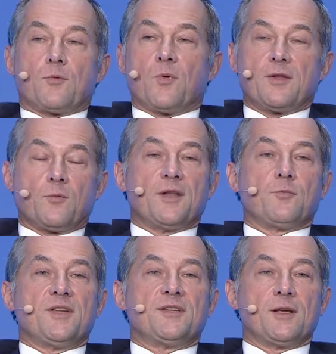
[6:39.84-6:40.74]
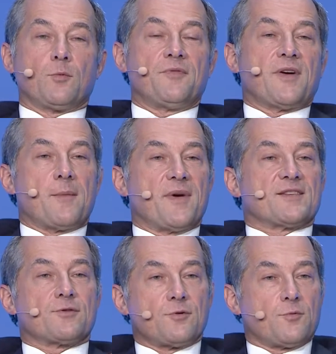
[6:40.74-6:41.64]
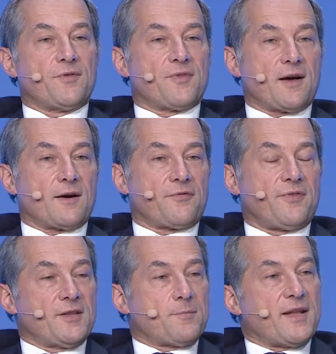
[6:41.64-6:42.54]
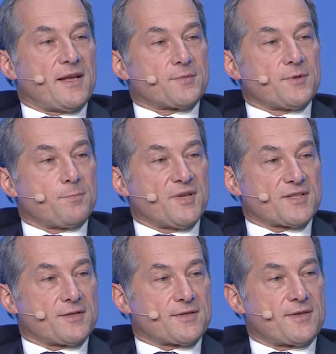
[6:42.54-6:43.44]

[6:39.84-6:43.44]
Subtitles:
when we deal with Amazon with our fleet management business,